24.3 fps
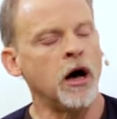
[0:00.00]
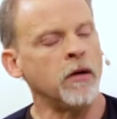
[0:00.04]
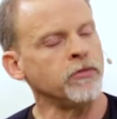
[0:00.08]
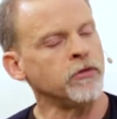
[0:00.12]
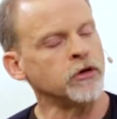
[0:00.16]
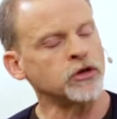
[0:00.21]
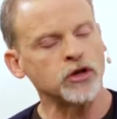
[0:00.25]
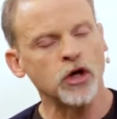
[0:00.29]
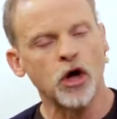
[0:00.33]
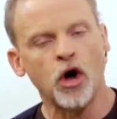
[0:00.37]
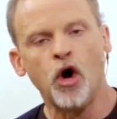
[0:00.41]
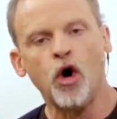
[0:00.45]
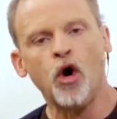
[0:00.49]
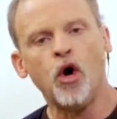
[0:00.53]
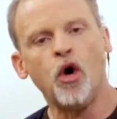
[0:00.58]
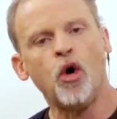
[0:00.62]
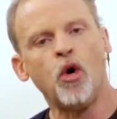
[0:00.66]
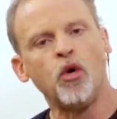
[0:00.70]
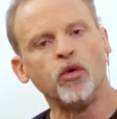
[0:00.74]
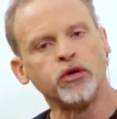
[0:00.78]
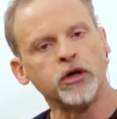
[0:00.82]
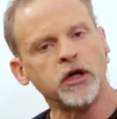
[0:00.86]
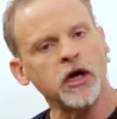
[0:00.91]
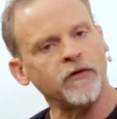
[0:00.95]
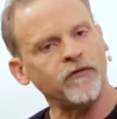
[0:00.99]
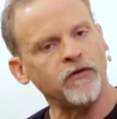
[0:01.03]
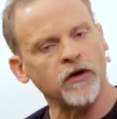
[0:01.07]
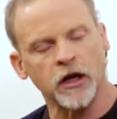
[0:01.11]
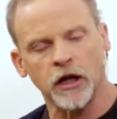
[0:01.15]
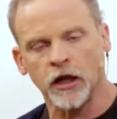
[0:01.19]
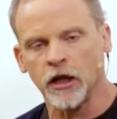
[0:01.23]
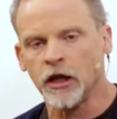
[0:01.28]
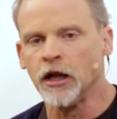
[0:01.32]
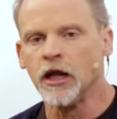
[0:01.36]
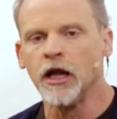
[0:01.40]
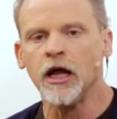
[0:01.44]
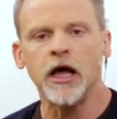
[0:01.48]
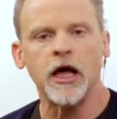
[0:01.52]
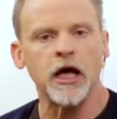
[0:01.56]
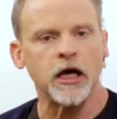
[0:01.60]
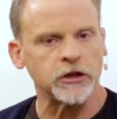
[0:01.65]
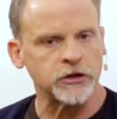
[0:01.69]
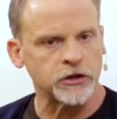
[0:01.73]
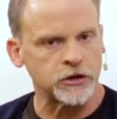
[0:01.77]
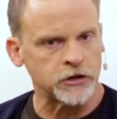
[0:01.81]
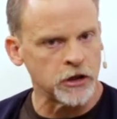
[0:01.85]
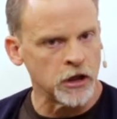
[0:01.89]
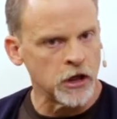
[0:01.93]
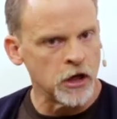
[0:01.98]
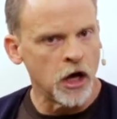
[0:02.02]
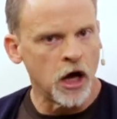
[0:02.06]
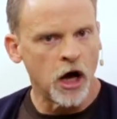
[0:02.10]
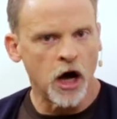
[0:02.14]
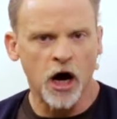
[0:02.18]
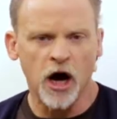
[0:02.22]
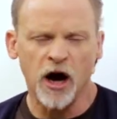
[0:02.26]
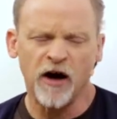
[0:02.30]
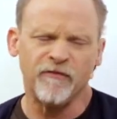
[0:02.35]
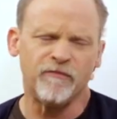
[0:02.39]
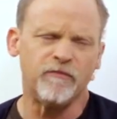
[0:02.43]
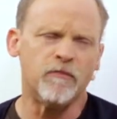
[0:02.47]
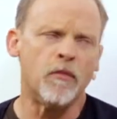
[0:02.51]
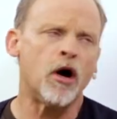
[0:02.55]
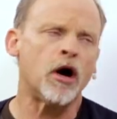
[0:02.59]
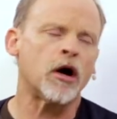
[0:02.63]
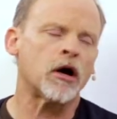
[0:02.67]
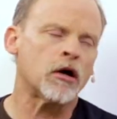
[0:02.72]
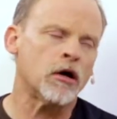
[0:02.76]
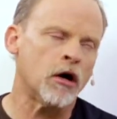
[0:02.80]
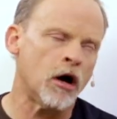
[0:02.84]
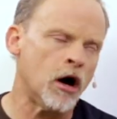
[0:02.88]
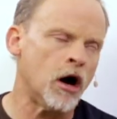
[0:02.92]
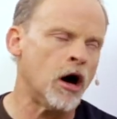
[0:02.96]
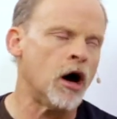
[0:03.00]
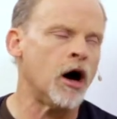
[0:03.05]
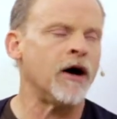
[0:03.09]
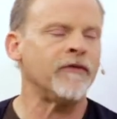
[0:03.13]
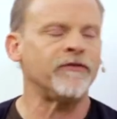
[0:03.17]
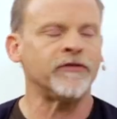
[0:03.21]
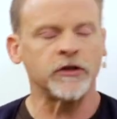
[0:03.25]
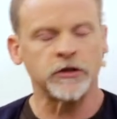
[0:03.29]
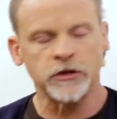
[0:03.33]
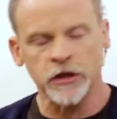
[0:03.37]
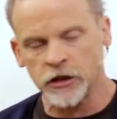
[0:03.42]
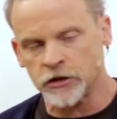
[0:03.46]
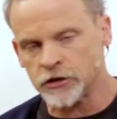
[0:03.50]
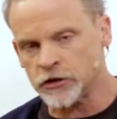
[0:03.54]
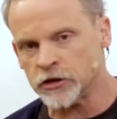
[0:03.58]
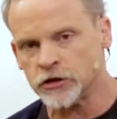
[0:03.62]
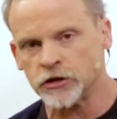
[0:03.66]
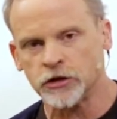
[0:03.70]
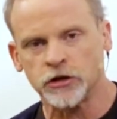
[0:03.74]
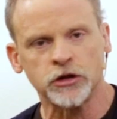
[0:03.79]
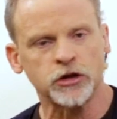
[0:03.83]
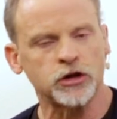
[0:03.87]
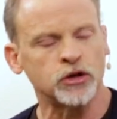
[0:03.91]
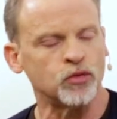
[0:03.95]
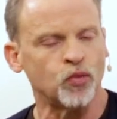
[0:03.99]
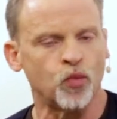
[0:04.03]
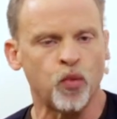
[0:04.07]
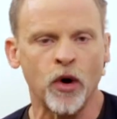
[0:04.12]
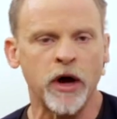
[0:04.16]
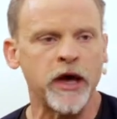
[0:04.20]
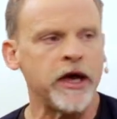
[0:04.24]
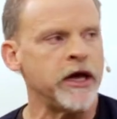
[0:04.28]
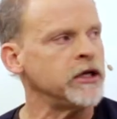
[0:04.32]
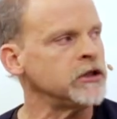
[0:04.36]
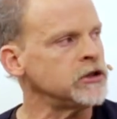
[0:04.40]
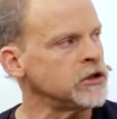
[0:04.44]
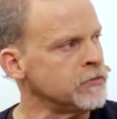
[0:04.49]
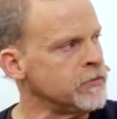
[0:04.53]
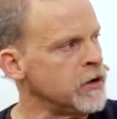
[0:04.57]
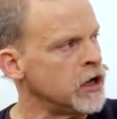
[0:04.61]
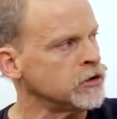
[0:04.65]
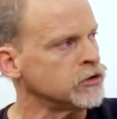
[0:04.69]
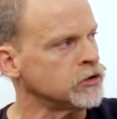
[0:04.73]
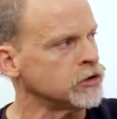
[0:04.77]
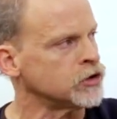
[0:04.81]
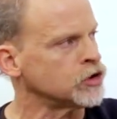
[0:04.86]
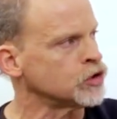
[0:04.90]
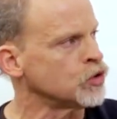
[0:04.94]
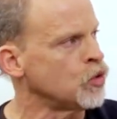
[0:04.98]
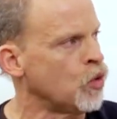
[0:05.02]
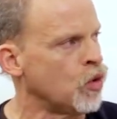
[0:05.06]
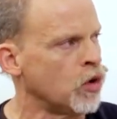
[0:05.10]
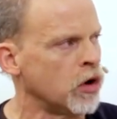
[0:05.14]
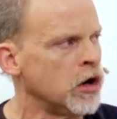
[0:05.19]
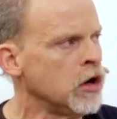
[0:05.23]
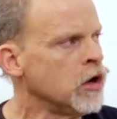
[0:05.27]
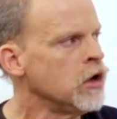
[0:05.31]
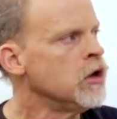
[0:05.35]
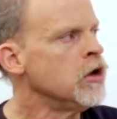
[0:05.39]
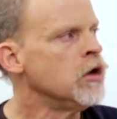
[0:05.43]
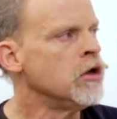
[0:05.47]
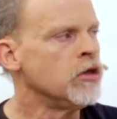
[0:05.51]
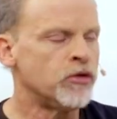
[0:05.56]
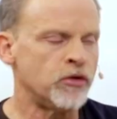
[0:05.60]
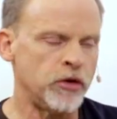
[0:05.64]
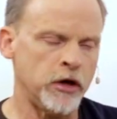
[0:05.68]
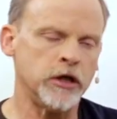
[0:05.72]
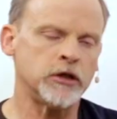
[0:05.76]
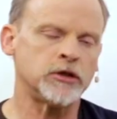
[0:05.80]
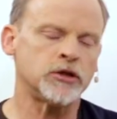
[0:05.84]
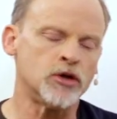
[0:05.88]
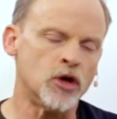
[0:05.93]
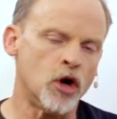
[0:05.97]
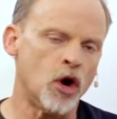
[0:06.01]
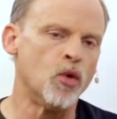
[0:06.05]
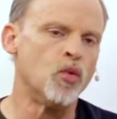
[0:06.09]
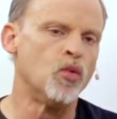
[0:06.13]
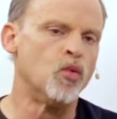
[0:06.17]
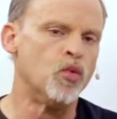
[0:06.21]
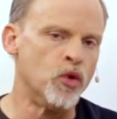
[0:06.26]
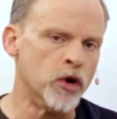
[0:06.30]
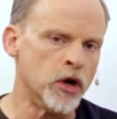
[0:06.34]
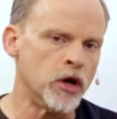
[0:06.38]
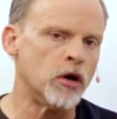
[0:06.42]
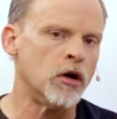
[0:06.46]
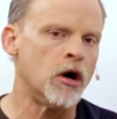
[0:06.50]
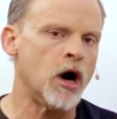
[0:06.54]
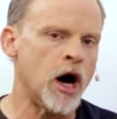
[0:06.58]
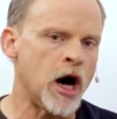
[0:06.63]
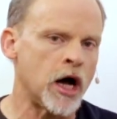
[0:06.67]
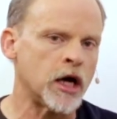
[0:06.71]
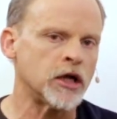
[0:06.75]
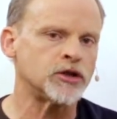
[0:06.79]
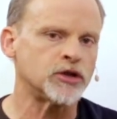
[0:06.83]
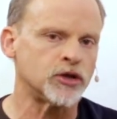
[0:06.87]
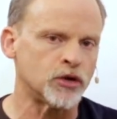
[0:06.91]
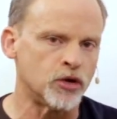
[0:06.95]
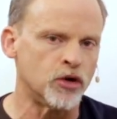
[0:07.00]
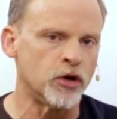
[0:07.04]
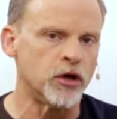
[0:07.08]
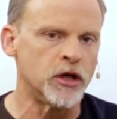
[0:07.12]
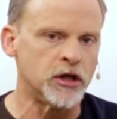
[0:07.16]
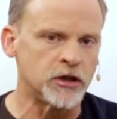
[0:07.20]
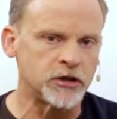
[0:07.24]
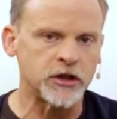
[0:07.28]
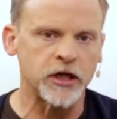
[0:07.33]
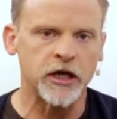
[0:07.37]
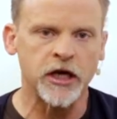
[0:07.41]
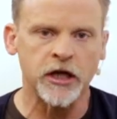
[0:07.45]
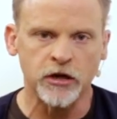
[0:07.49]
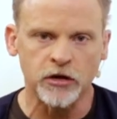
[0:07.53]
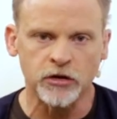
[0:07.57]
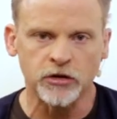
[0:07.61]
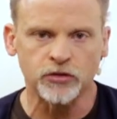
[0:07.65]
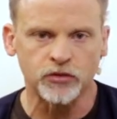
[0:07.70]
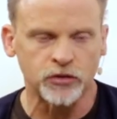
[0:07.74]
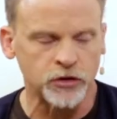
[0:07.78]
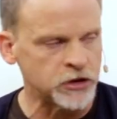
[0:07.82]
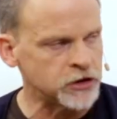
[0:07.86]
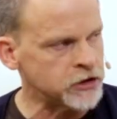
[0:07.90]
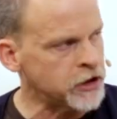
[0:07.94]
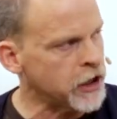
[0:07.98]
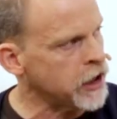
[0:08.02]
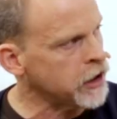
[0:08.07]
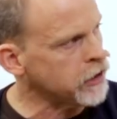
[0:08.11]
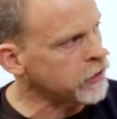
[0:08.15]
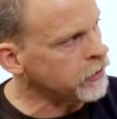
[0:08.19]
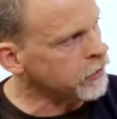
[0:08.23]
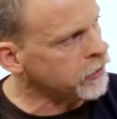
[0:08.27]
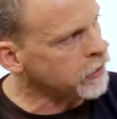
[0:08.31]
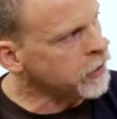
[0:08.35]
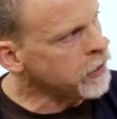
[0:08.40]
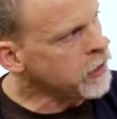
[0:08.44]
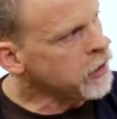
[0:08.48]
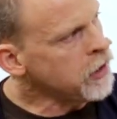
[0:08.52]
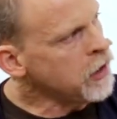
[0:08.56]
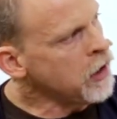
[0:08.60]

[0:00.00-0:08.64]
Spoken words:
There's a whole different list of Markov. It's just ways to measure the score. There is no real honest-to-goodness industry standard.